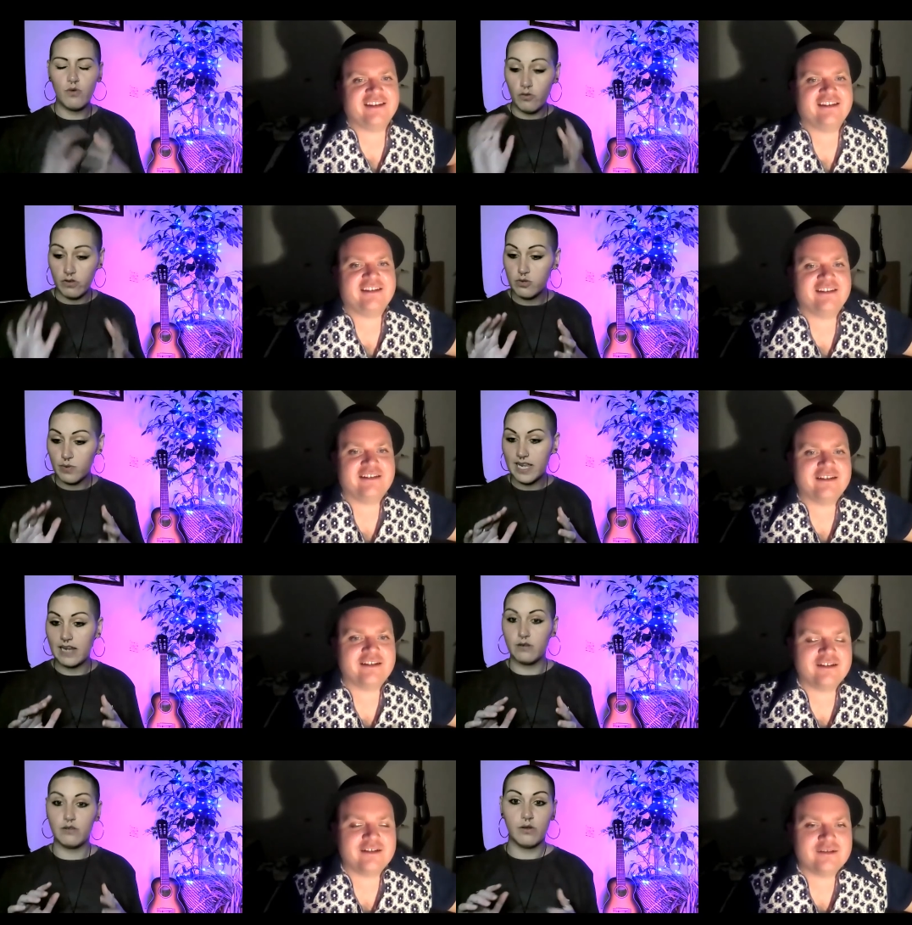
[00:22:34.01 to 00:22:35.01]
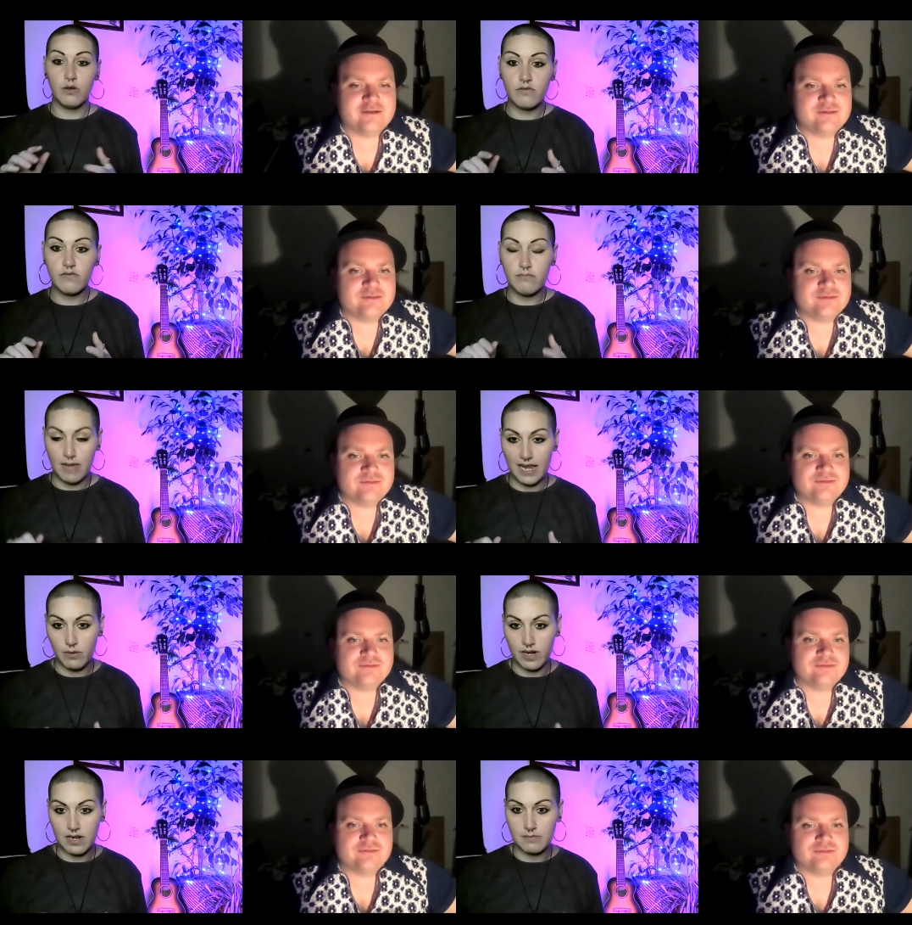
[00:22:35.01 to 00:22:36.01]
Speaker 1: on the 28th of May
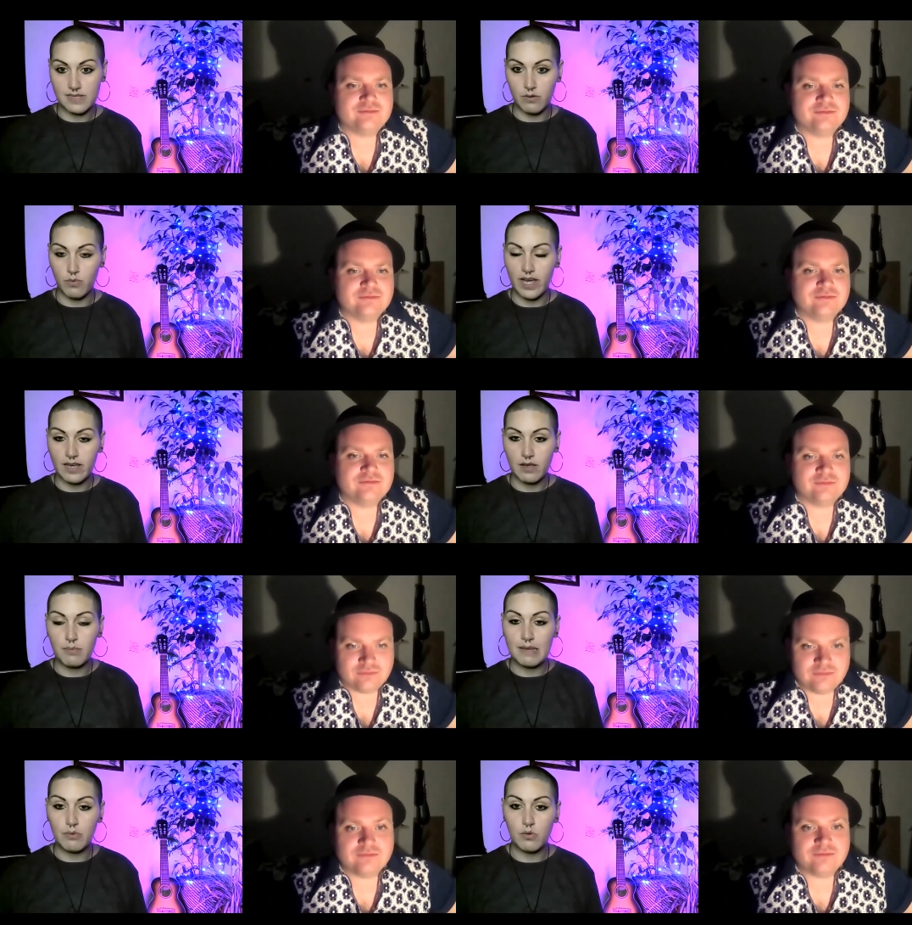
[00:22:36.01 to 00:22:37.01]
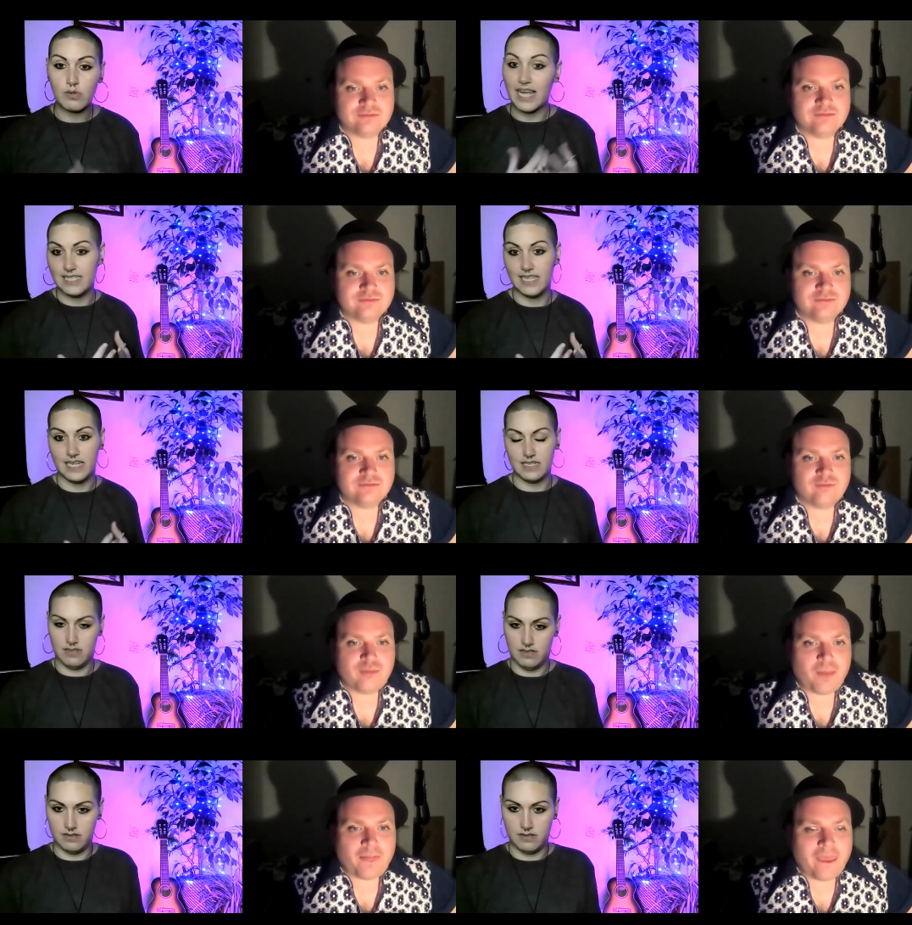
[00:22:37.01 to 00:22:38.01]
when it comes out, where can people get it?
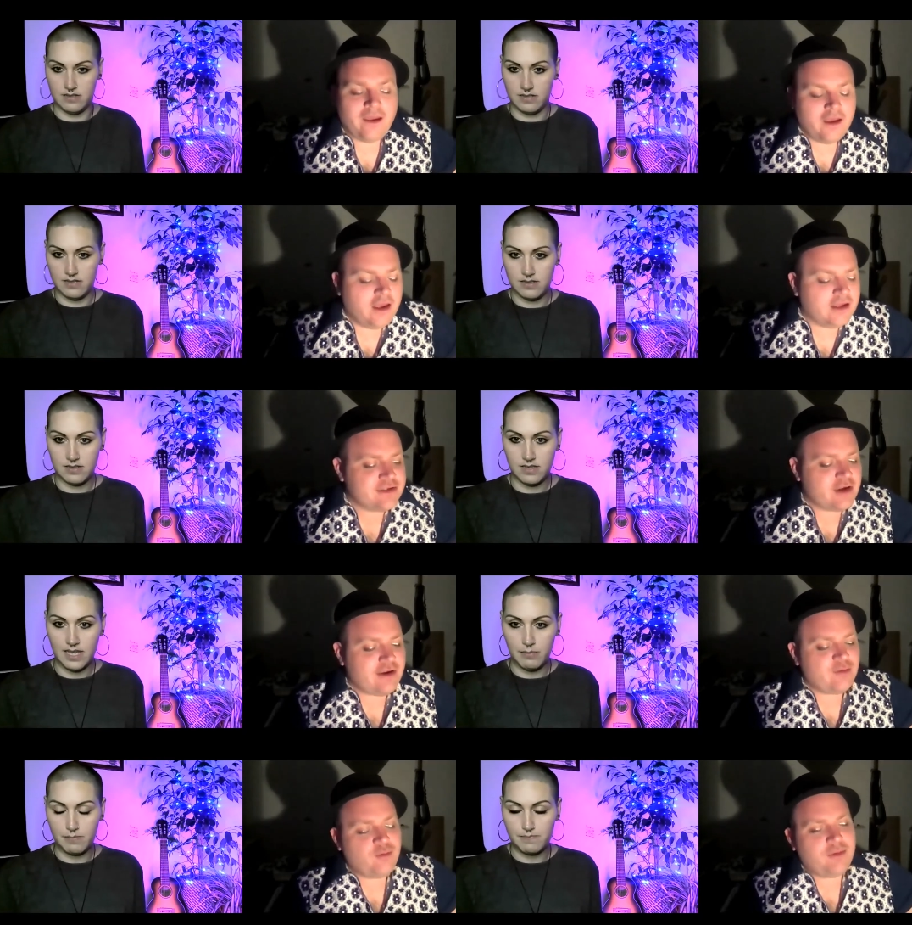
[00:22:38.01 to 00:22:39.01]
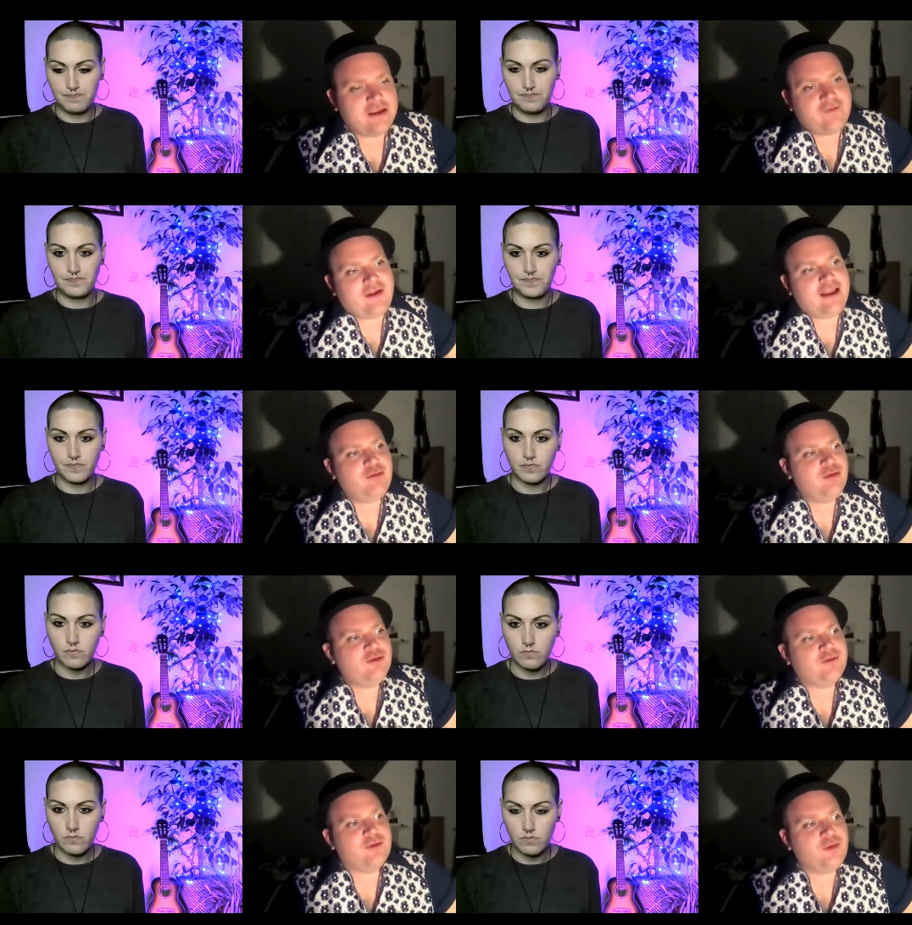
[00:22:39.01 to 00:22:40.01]
Speaker 2: So it will be available
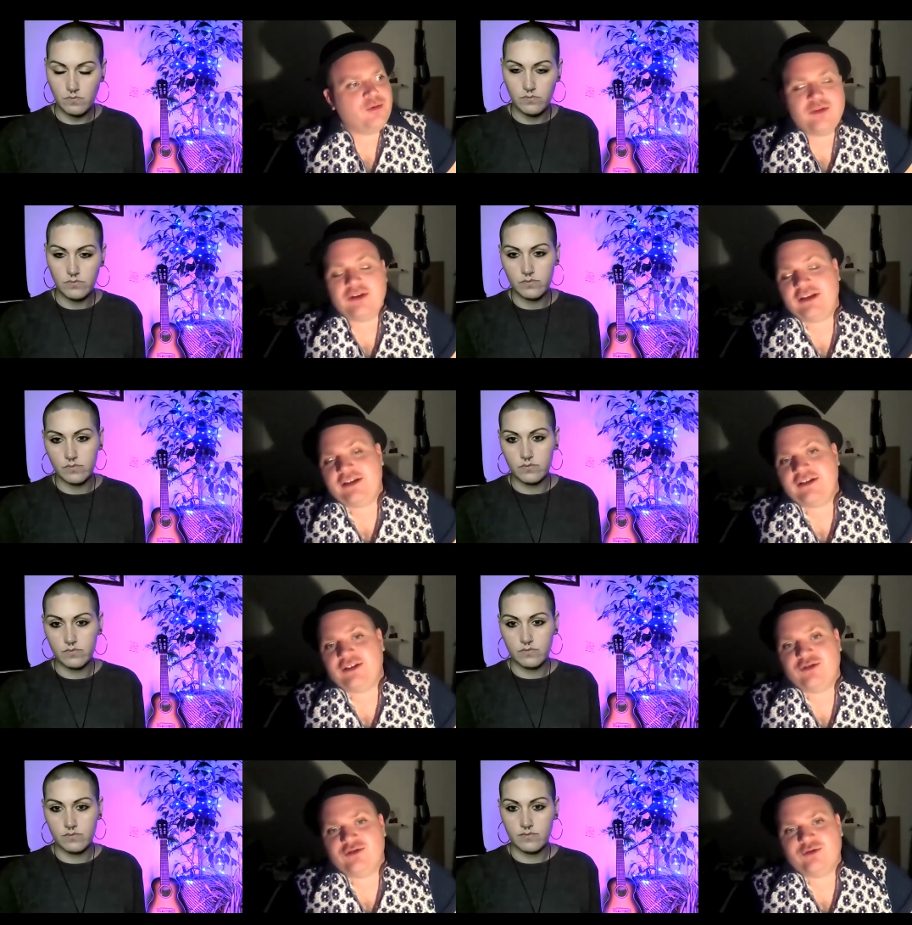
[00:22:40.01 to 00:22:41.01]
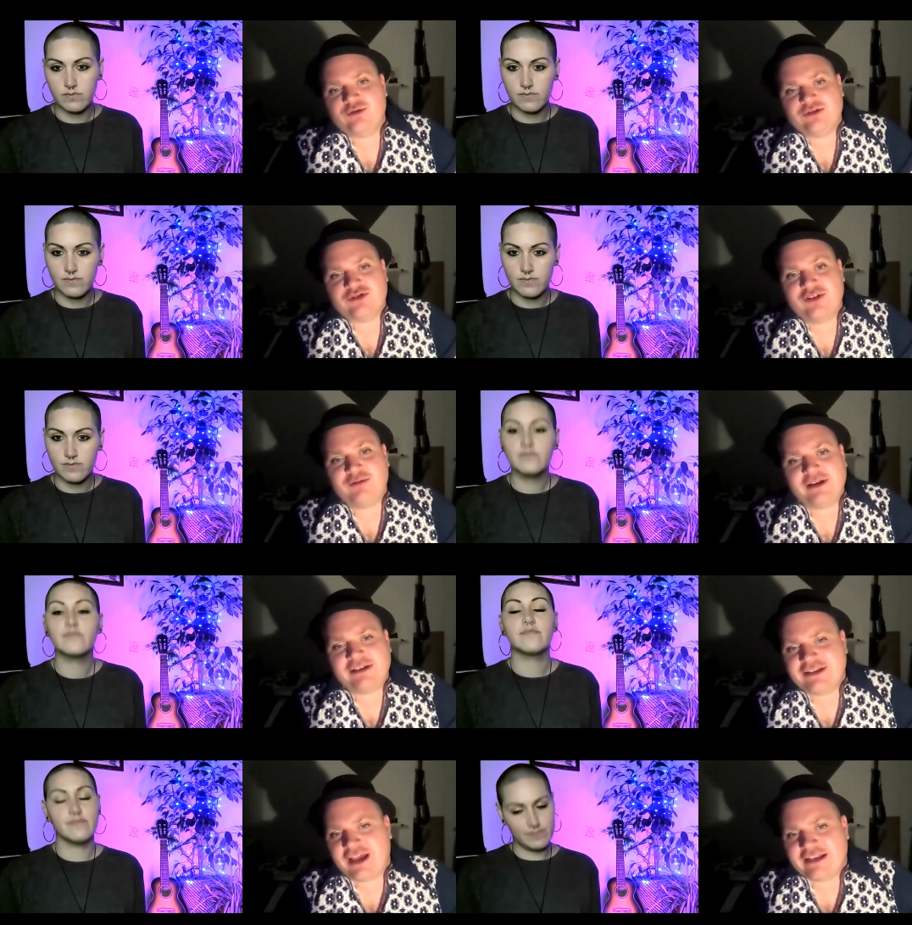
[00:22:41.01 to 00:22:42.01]
from all the usual streaming
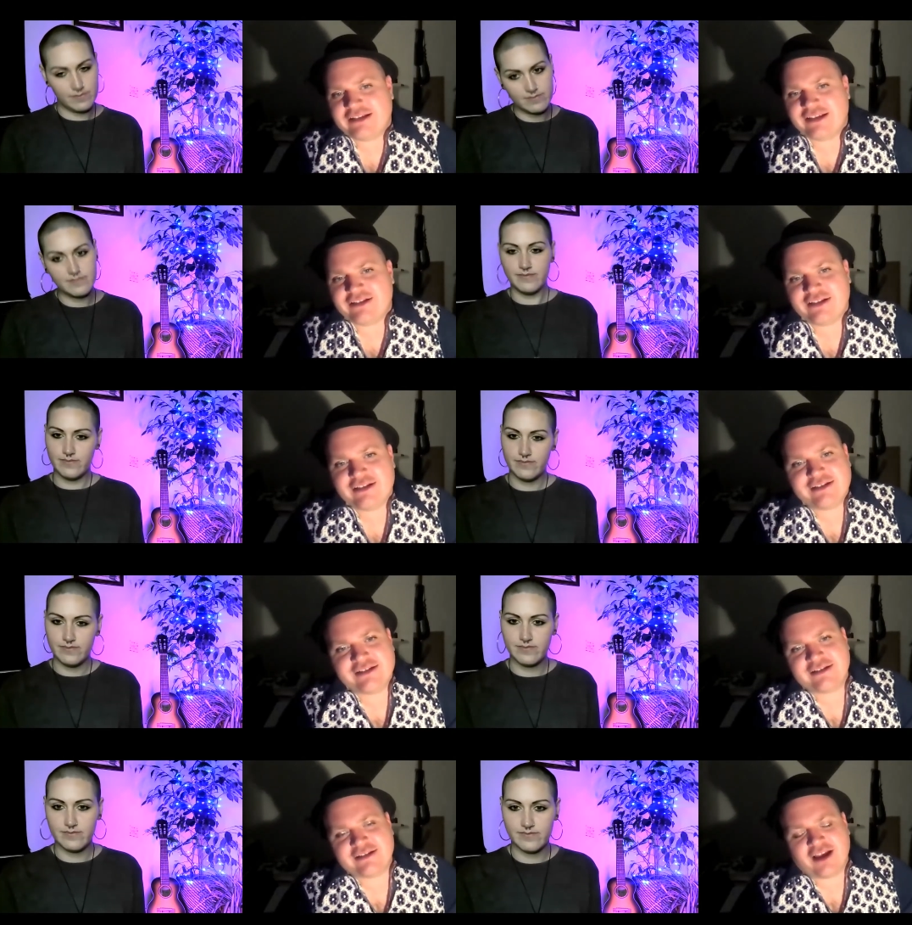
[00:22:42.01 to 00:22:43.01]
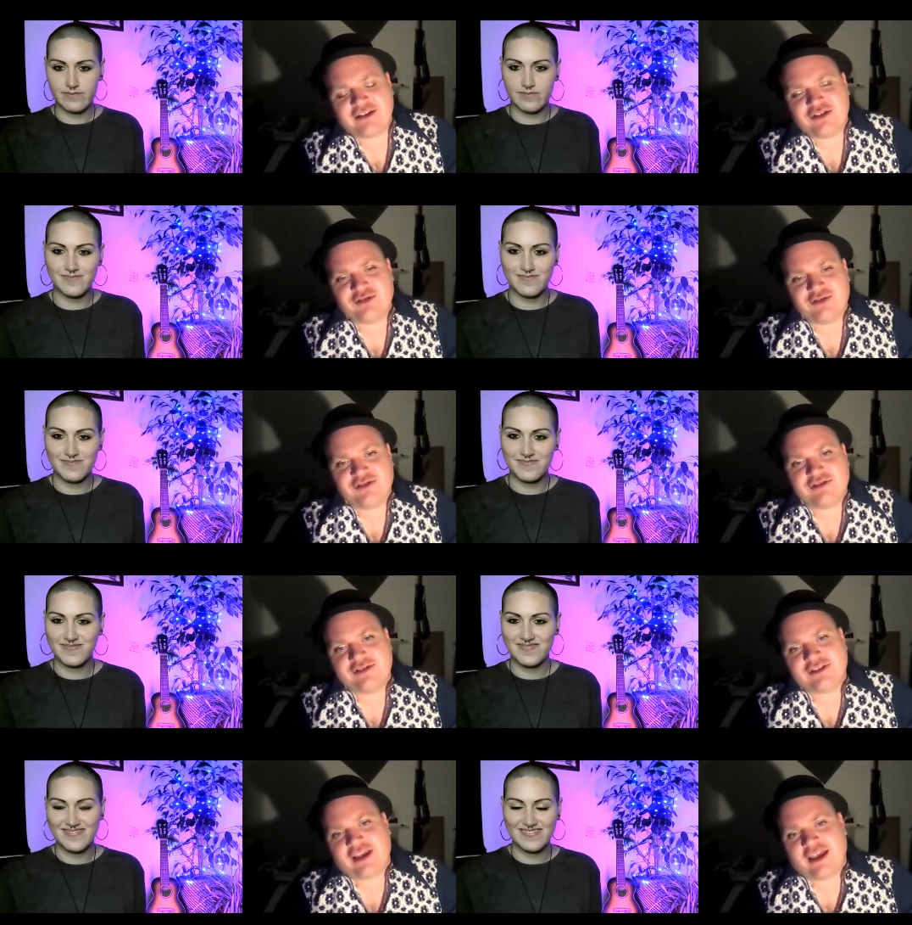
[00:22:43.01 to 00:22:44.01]
sites such as
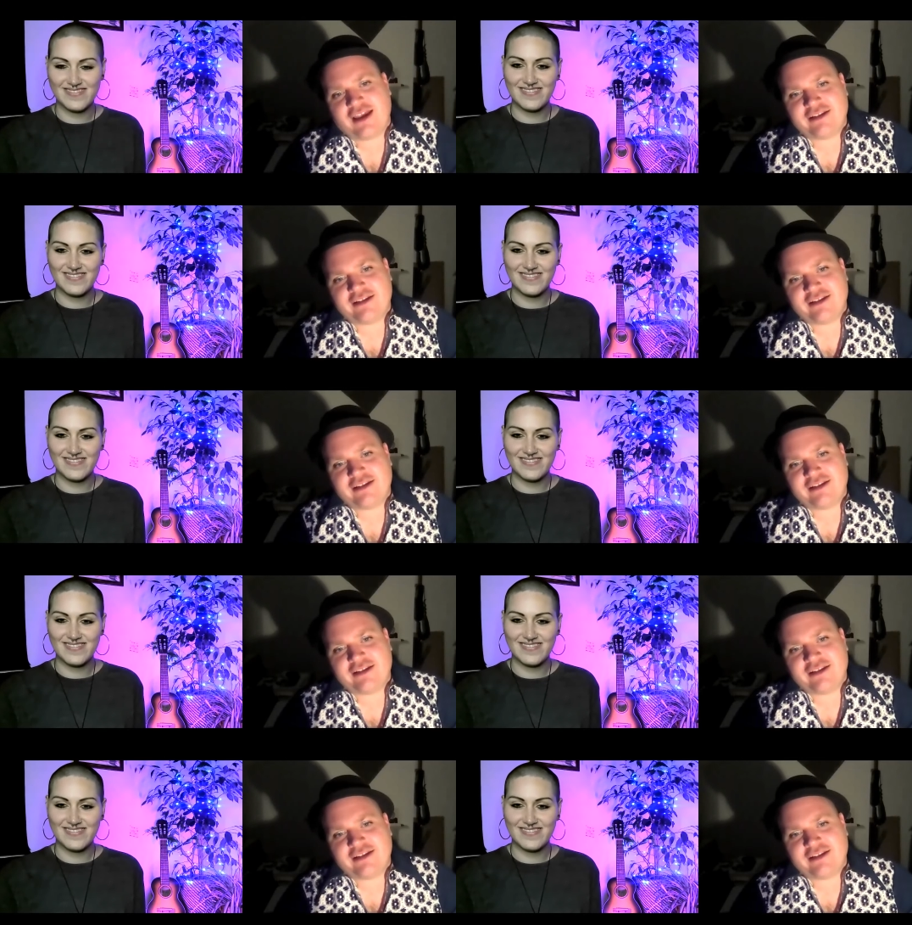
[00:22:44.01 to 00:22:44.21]
iTunes, uh,